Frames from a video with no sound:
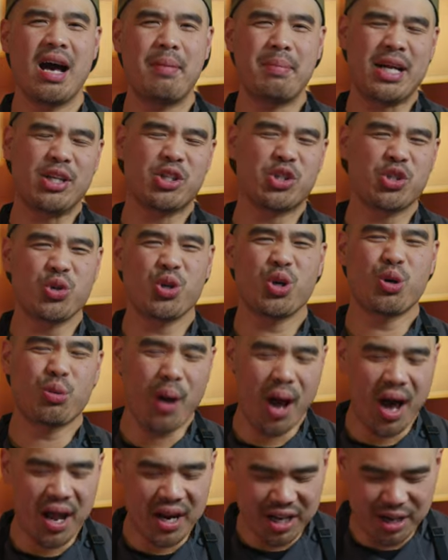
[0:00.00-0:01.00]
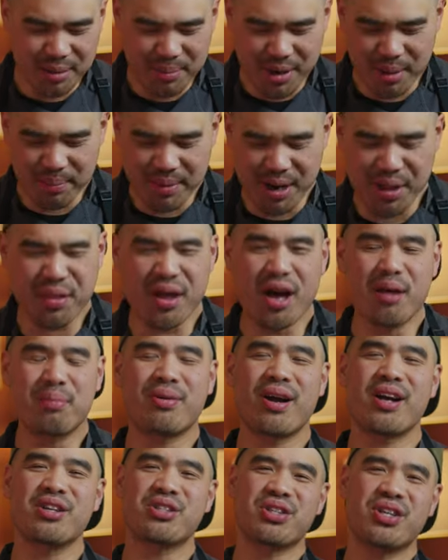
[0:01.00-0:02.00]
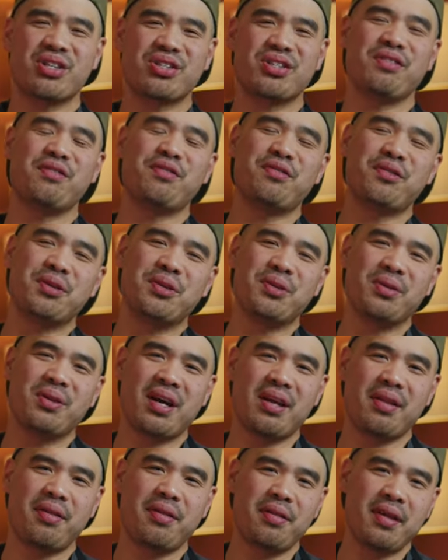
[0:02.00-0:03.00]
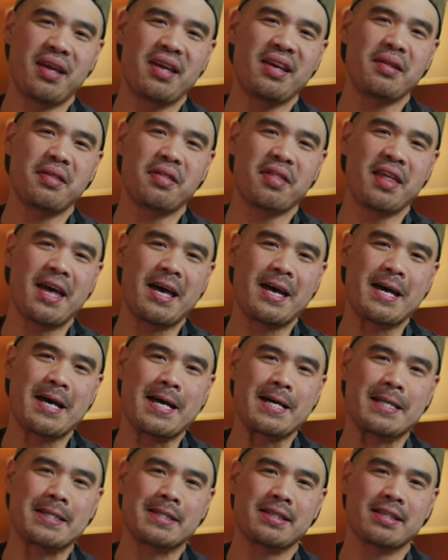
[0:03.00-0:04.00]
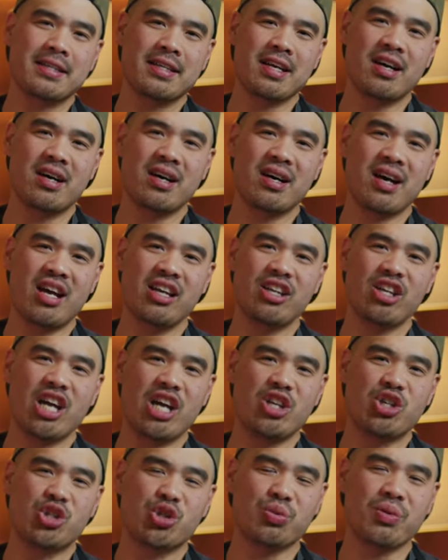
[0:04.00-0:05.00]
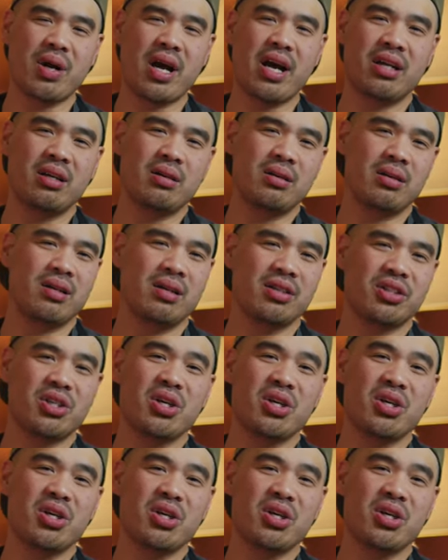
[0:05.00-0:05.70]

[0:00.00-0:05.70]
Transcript: I'm not so neurotic about my thought process in food. I think that uh, I, I try to